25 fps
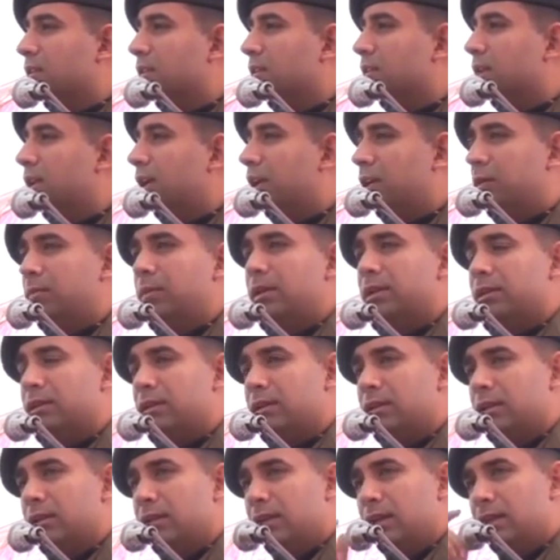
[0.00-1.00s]

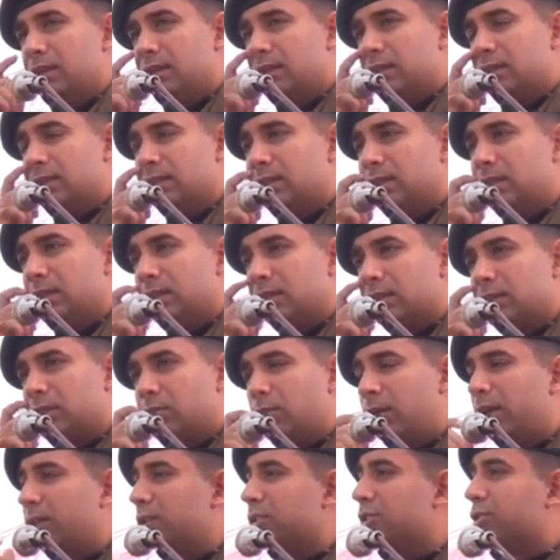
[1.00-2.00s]
ailment is, is
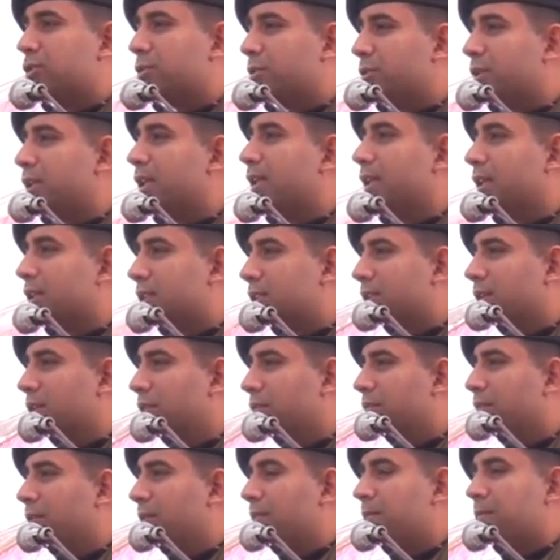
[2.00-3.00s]
quite a story in
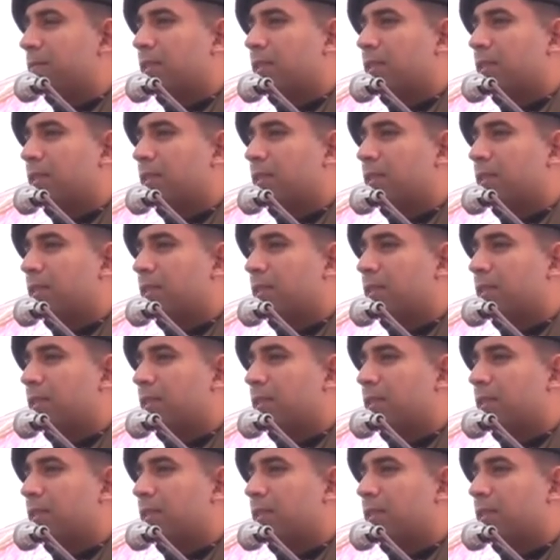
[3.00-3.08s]
itself.